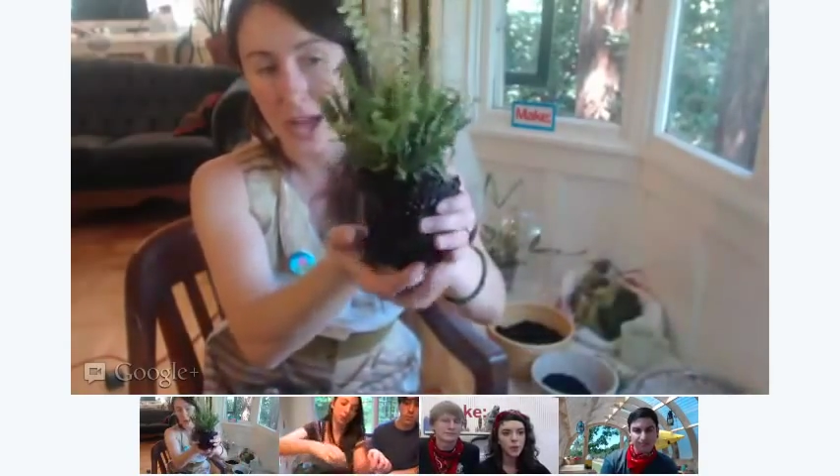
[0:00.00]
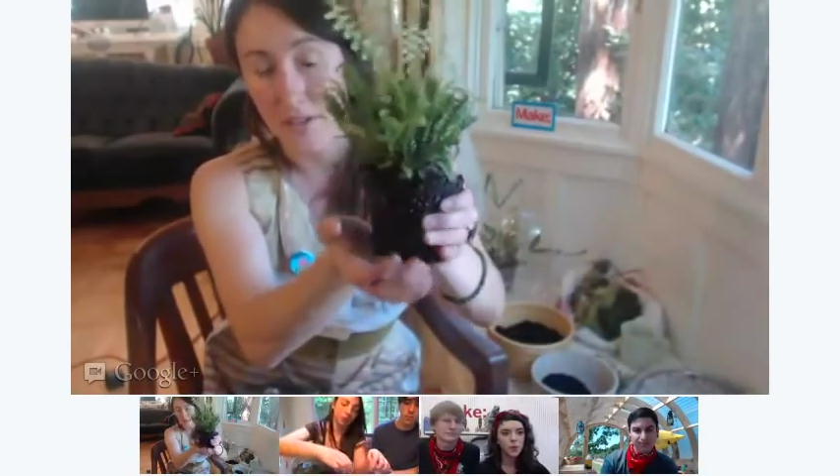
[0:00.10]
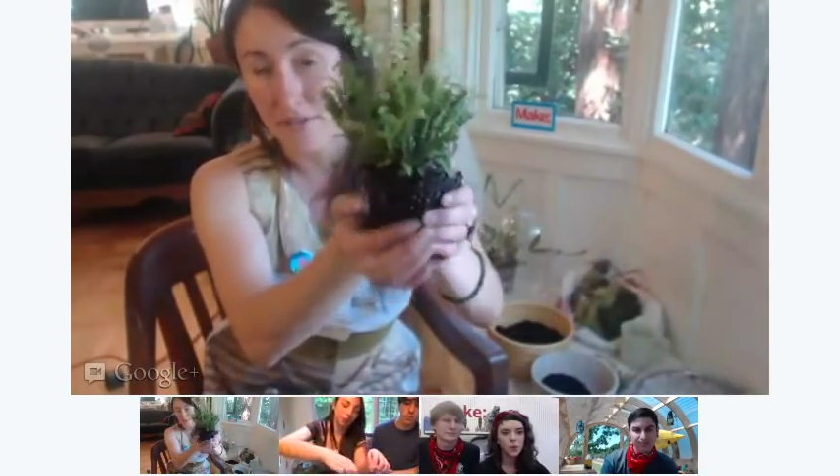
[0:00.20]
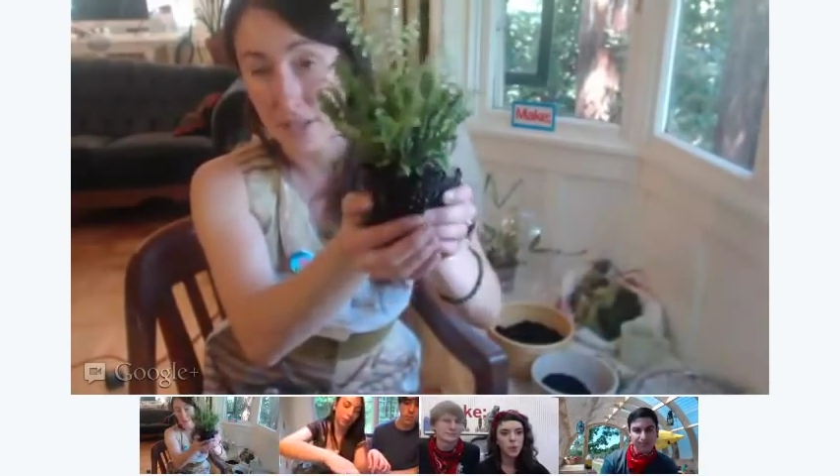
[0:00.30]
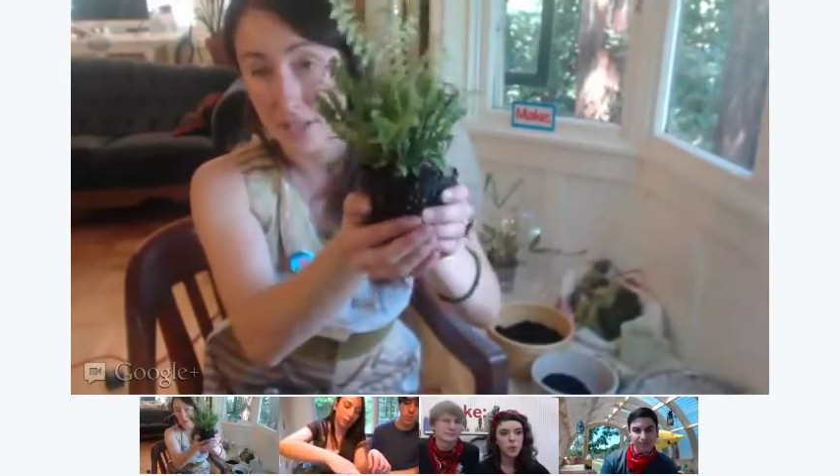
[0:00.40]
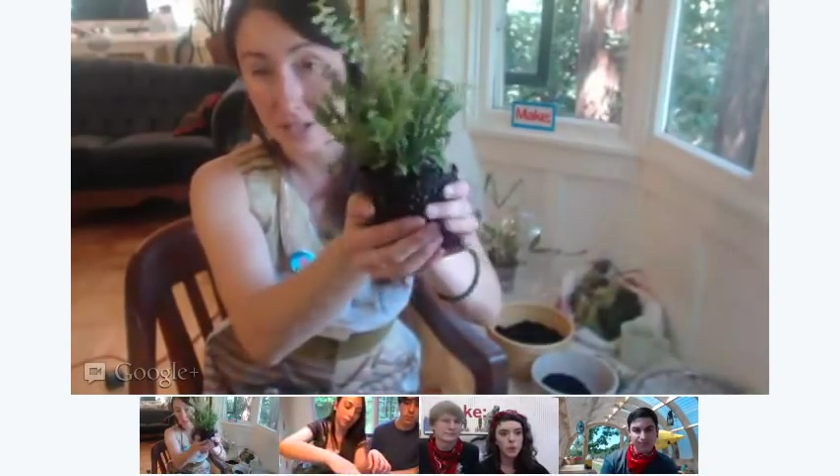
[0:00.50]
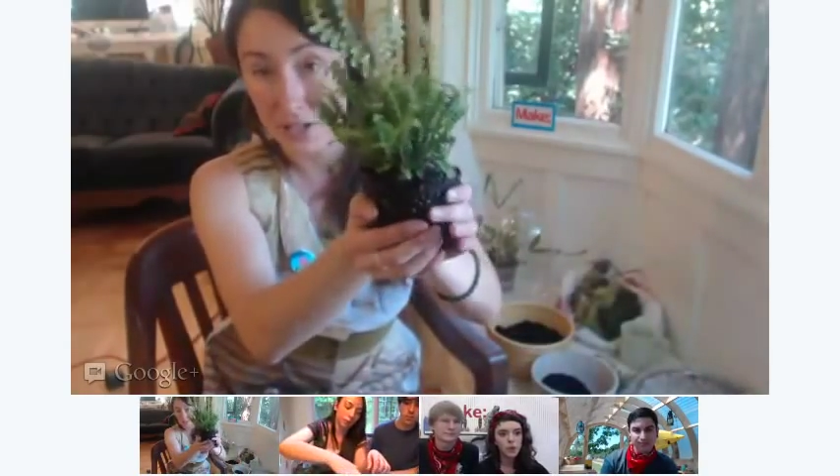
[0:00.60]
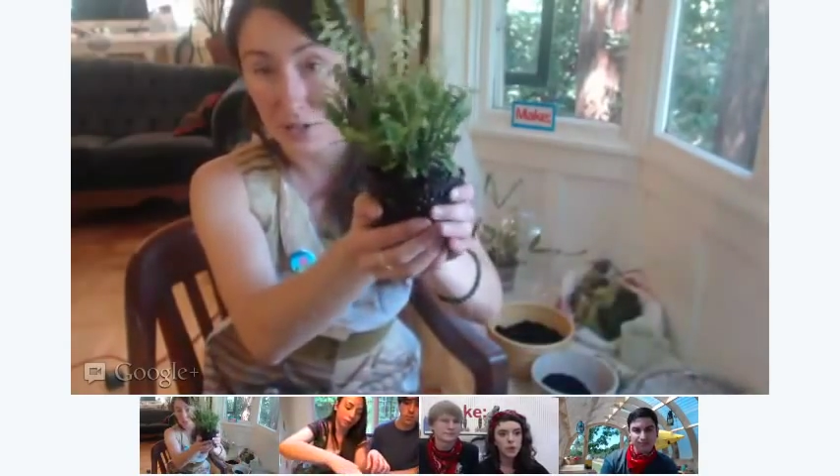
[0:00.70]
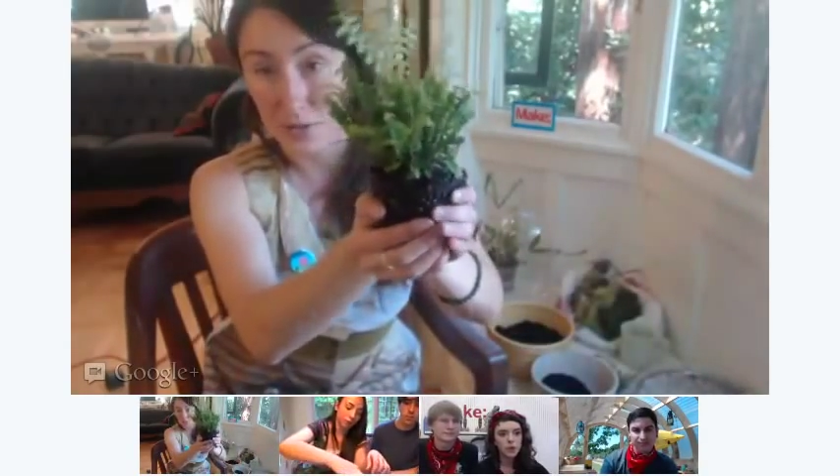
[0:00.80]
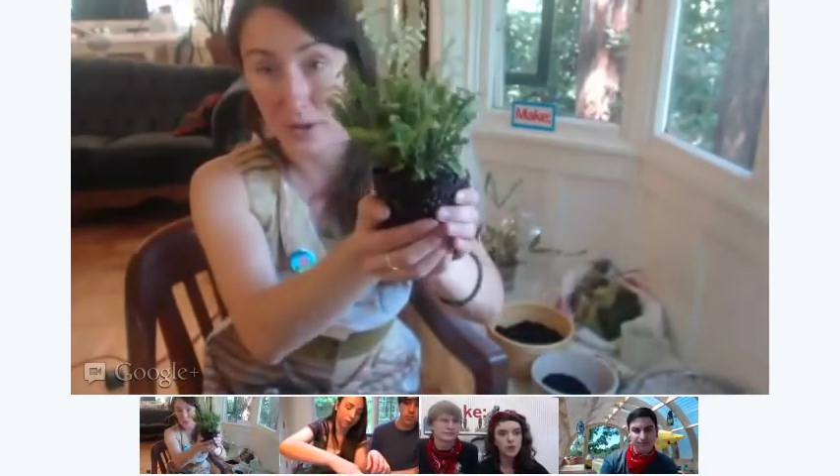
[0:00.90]
have this in a
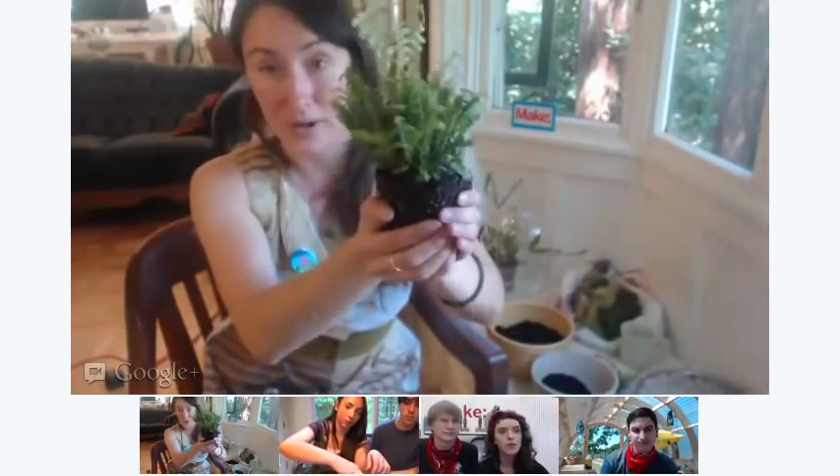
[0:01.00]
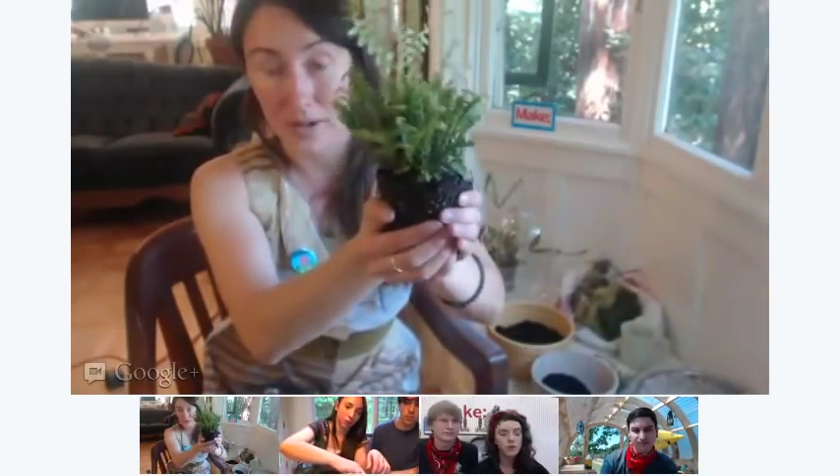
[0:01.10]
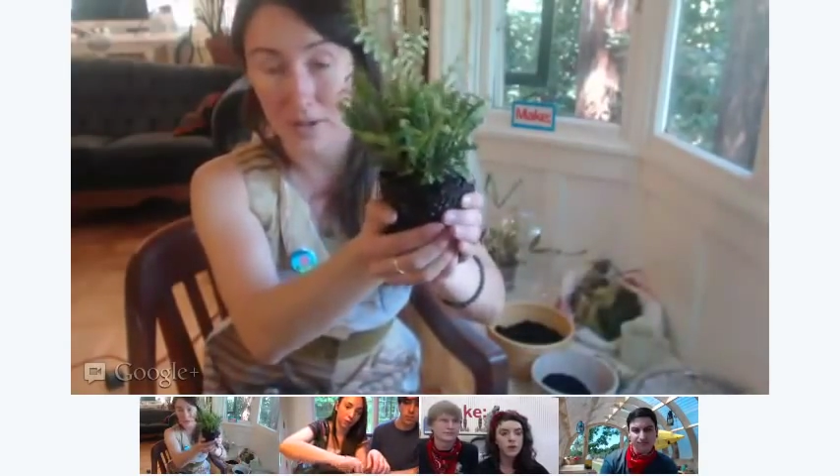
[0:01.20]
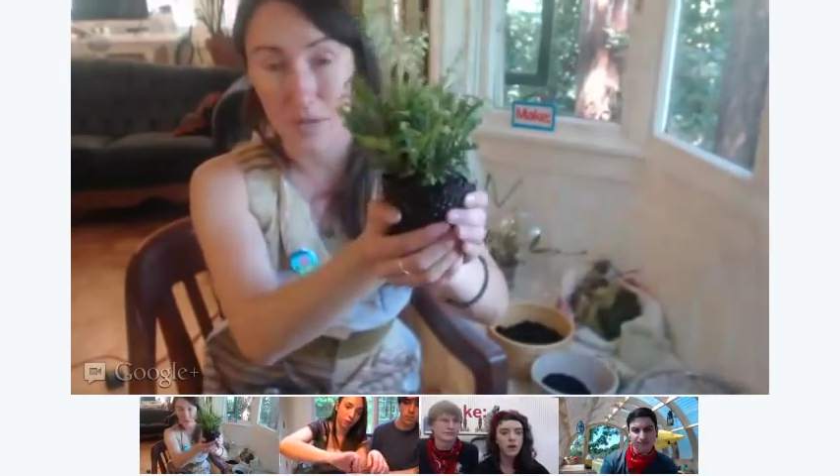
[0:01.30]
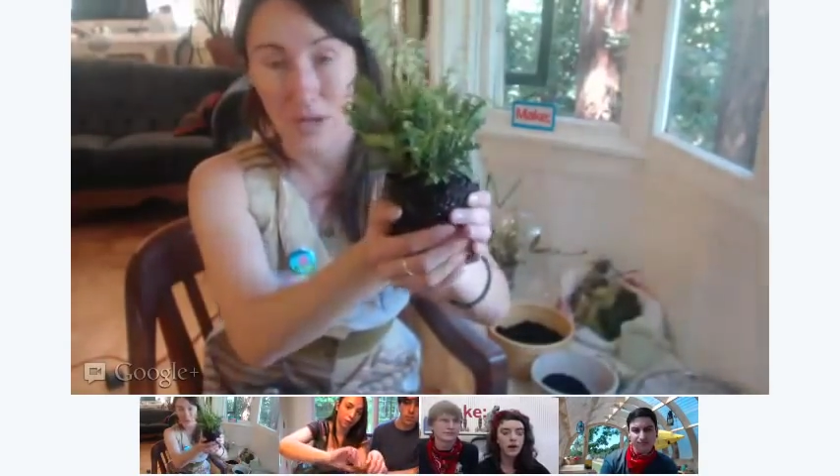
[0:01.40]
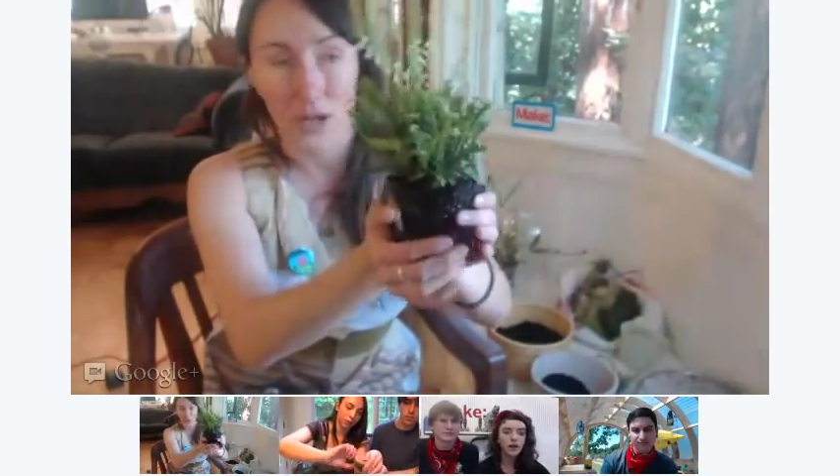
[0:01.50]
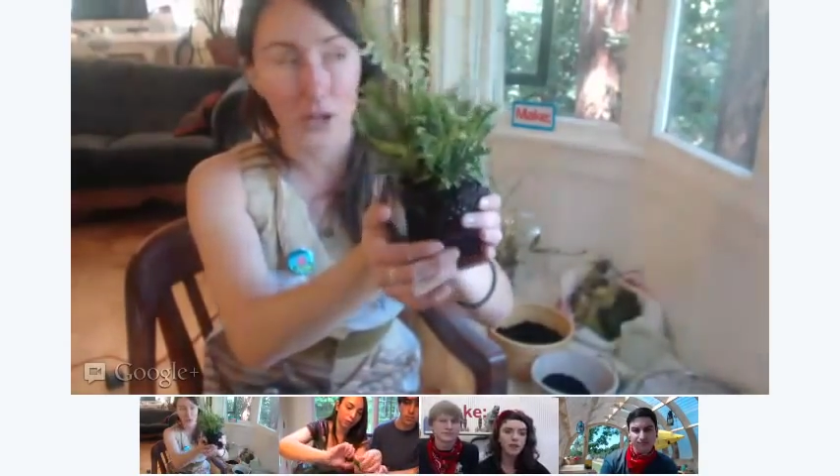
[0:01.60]
terrarium, uh-huh.